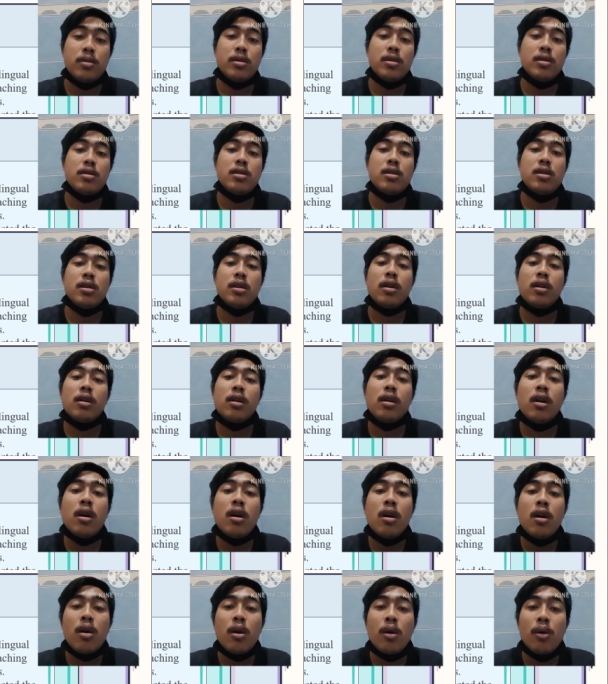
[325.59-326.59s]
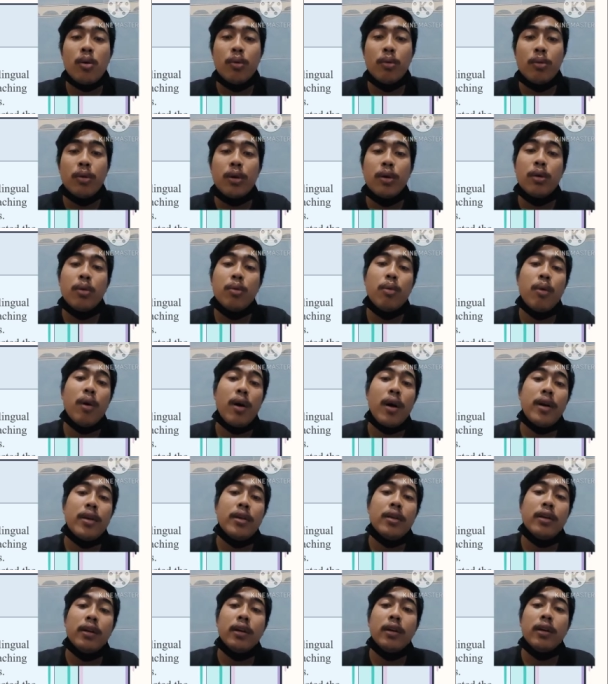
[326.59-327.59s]
teaching were
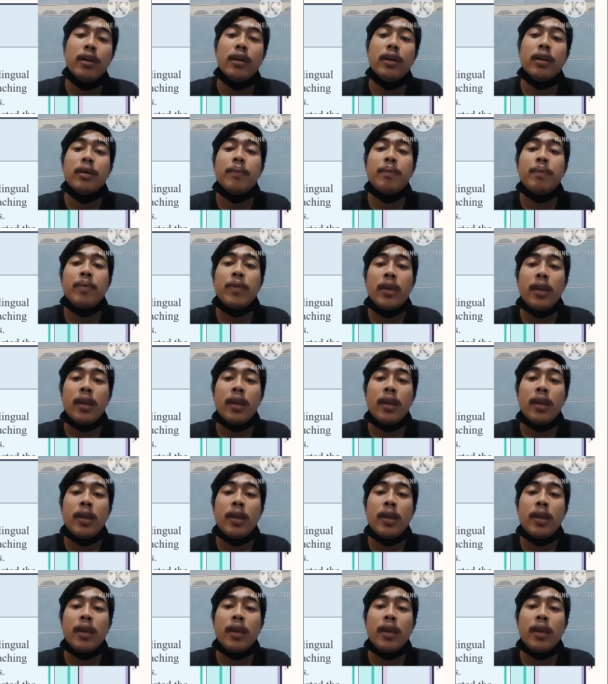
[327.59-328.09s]
widely